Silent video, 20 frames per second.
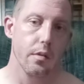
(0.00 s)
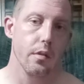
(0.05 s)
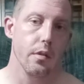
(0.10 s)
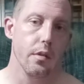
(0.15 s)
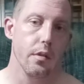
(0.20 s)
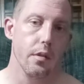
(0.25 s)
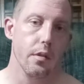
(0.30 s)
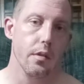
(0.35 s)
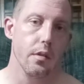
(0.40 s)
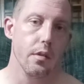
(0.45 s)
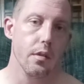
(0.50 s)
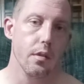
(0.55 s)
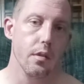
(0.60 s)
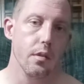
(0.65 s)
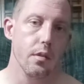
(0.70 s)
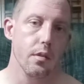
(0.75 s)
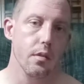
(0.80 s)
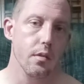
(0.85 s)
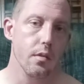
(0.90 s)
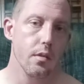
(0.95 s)
And
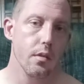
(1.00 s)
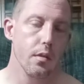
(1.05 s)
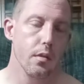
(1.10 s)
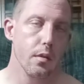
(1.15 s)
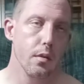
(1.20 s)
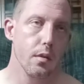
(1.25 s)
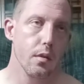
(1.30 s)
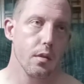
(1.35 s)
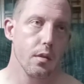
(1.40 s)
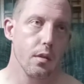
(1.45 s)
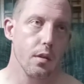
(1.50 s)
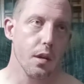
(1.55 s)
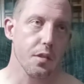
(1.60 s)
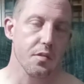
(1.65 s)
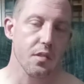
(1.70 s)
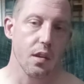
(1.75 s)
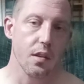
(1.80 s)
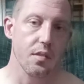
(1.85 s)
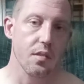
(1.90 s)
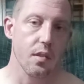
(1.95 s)
it
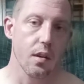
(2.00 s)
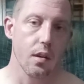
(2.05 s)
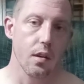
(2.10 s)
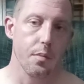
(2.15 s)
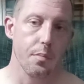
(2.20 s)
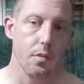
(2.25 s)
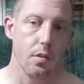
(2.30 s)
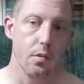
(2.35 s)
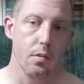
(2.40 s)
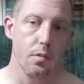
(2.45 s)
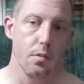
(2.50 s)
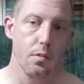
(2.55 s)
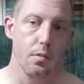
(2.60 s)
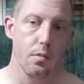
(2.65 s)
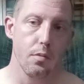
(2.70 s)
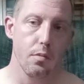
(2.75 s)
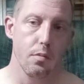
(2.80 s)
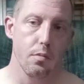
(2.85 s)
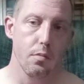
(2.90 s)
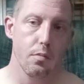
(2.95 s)
takes time
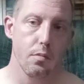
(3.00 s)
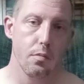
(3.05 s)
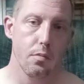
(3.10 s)
to